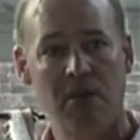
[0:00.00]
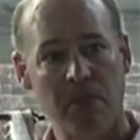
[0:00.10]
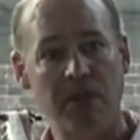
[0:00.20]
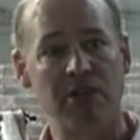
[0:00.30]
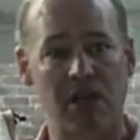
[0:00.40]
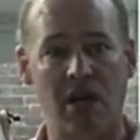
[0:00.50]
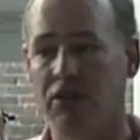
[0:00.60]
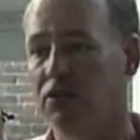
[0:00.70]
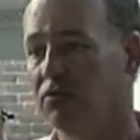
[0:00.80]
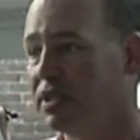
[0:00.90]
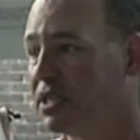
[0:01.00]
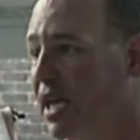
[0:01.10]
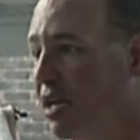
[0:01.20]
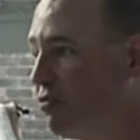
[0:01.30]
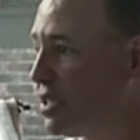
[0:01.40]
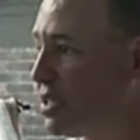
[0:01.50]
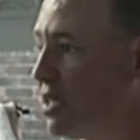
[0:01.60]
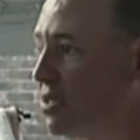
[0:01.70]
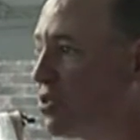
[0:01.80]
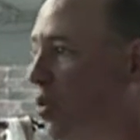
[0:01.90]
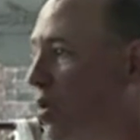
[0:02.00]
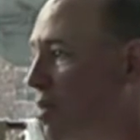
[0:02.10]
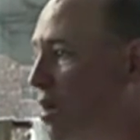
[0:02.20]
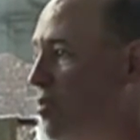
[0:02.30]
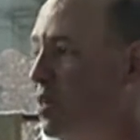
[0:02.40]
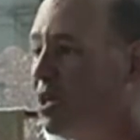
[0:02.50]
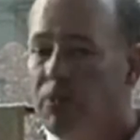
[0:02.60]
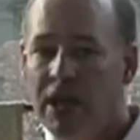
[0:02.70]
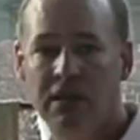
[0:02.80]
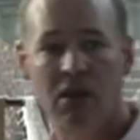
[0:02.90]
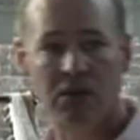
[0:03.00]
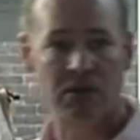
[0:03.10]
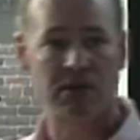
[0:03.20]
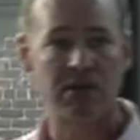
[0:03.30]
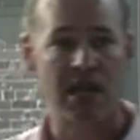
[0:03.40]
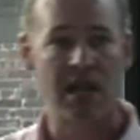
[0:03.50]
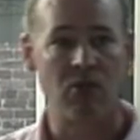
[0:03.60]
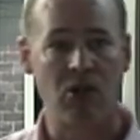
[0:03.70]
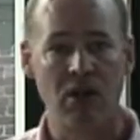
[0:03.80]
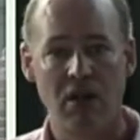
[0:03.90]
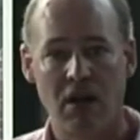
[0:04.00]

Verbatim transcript: maybe a cut of the gate receipts or maybe being paid under the table.